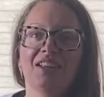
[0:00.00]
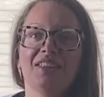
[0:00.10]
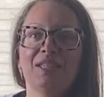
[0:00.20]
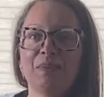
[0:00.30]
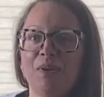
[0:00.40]

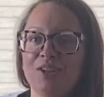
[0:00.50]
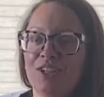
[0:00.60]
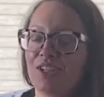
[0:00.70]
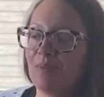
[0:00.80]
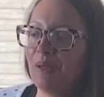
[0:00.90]
this
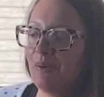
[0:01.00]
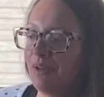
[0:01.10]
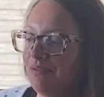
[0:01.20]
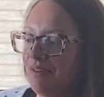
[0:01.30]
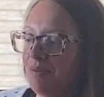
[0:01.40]
project should be
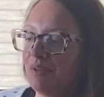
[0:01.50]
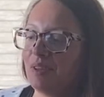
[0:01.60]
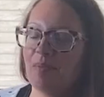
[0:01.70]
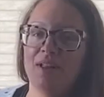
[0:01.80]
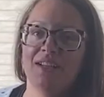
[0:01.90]
quite fun with
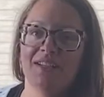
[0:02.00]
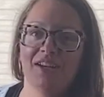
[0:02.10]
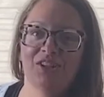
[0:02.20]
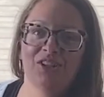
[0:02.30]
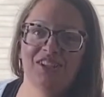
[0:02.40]
the plant
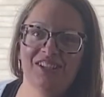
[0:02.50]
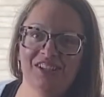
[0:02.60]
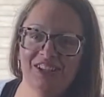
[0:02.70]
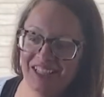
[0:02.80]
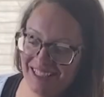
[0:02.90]
actually
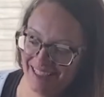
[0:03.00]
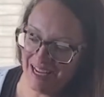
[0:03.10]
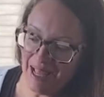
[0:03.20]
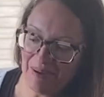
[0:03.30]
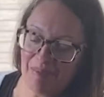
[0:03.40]
still in it.
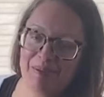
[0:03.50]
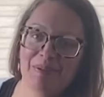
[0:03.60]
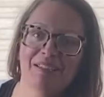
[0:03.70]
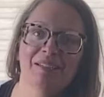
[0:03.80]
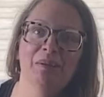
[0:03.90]
Might
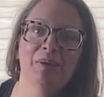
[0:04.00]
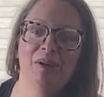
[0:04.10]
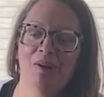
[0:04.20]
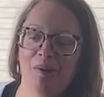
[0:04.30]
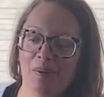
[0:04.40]
be a little bit
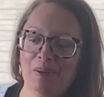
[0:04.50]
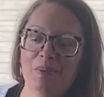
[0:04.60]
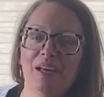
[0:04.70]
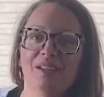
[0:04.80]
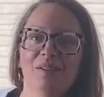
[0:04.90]
awkward,
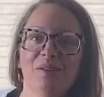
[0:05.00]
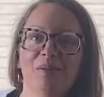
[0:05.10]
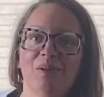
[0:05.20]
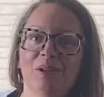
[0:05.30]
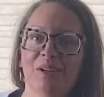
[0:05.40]
but
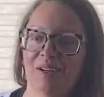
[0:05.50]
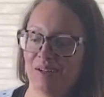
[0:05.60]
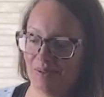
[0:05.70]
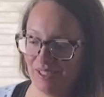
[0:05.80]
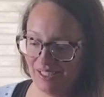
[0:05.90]
we're
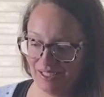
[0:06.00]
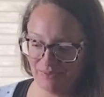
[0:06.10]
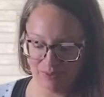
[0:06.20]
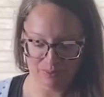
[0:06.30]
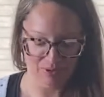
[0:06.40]
gonna
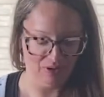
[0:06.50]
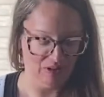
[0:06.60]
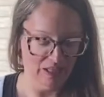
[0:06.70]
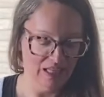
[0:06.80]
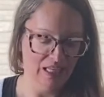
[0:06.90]
give it a whirl.